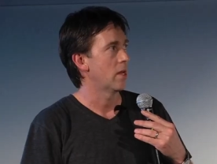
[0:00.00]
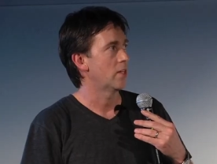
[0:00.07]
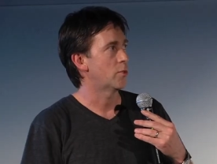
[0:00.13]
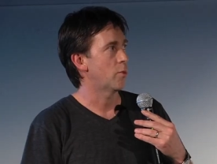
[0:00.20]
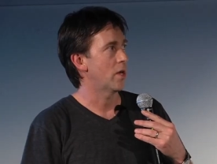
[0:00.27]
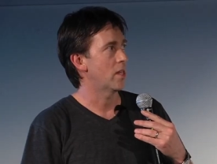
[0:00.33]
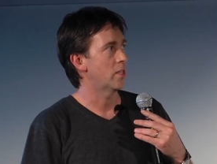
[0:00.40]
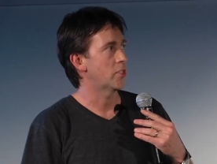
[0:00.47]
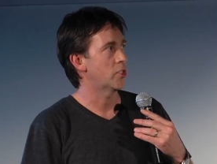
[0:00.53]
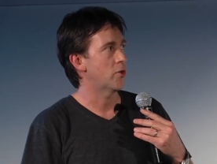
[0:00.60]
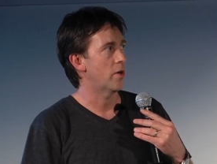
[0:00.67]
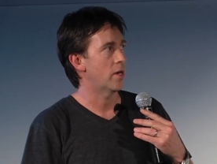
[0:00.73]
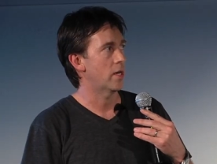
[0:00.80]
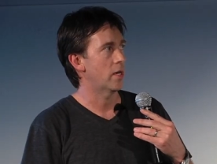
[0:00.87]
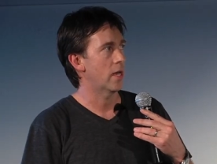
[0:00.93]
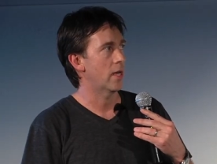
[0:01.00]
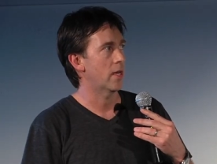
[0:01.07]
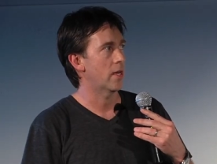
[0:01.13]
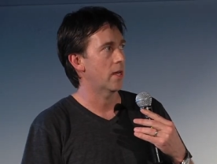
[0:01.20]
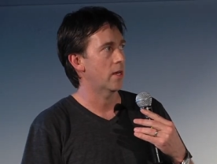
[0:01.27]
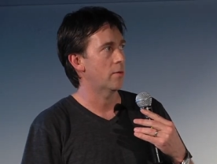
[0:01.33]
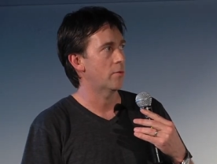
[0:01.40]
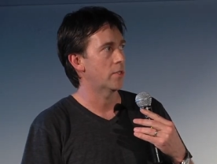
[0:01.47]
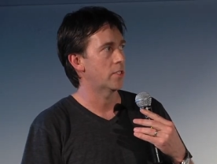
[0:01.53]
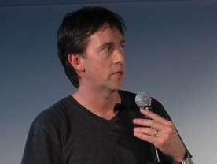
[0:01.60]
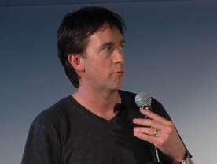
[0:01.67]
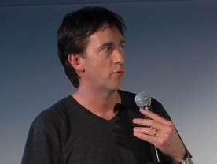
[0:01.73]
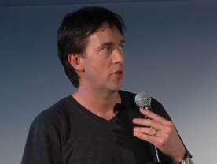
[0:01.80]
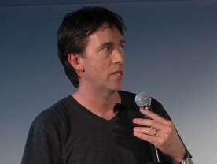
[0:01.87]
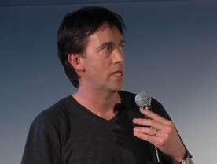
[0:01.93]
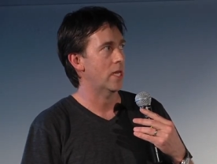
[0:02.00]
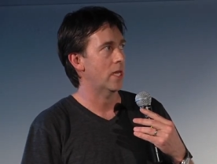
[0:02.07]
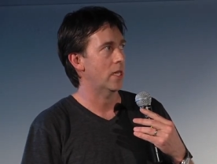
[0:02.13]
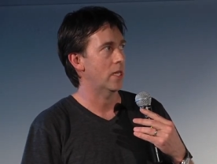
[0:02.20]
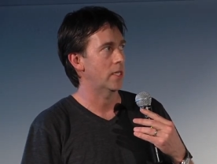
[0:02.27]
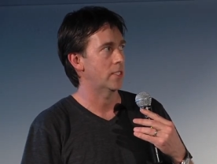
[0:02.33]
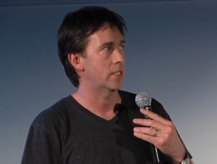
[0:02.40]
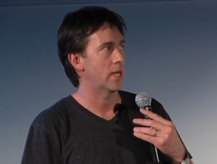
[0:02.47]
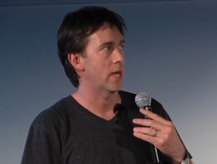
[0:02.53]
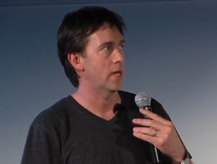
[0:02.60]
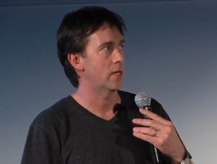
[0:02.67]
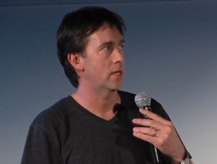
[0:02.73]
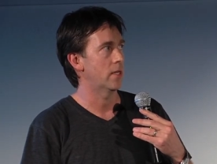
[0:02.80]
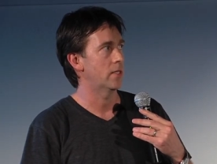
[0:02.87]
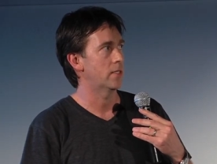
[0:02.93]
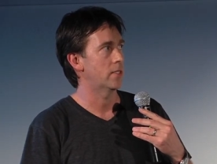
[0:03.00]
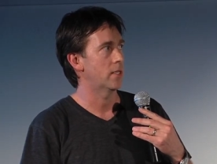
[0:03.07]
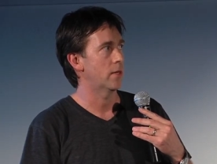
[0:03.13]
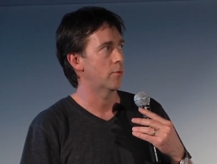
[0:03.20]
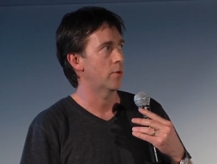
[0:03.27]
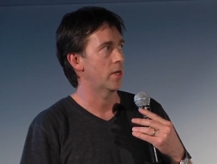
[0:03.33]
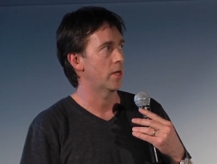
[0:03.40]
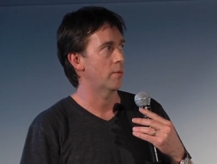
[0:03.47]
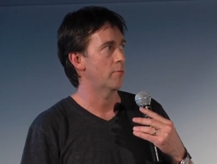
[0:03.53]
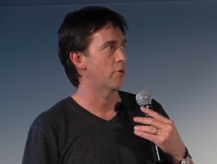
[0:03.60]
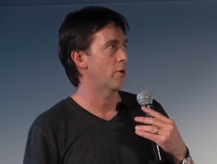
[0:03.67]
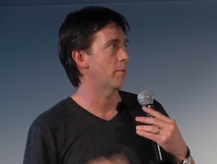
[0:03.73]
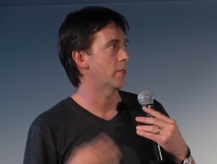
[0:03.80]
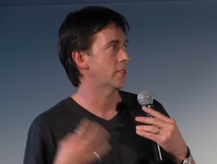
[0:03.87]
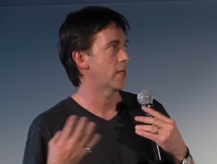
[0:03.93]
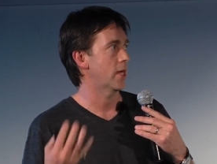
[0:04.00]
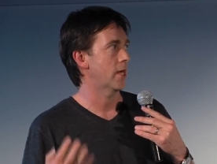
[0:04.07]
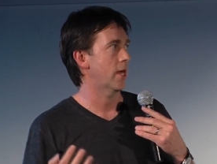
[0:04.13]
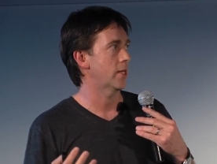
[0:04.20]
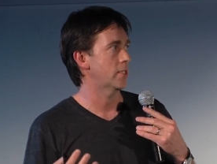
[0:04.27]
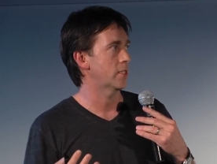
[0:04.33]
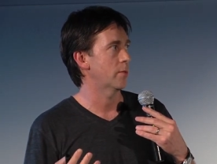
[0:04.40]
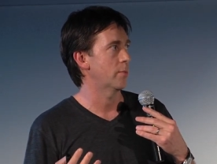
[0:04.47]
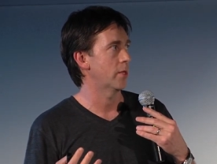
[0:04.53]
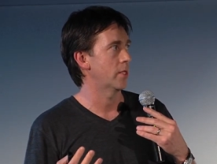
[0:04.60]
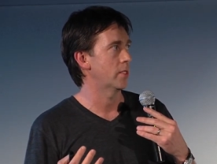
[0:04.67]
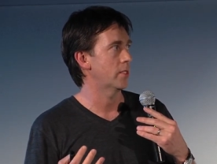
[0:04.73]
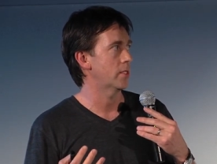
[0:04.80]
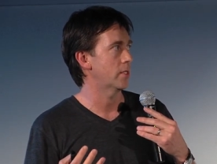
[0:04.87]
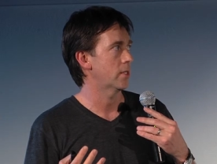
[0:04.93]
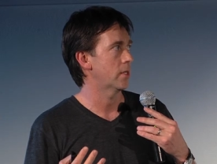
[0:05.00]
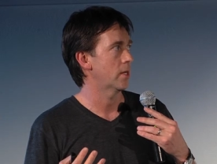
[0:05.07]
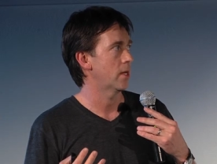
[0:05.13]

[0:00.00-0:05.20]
as well as trying to link in with some really clear standards that we can promise our customers.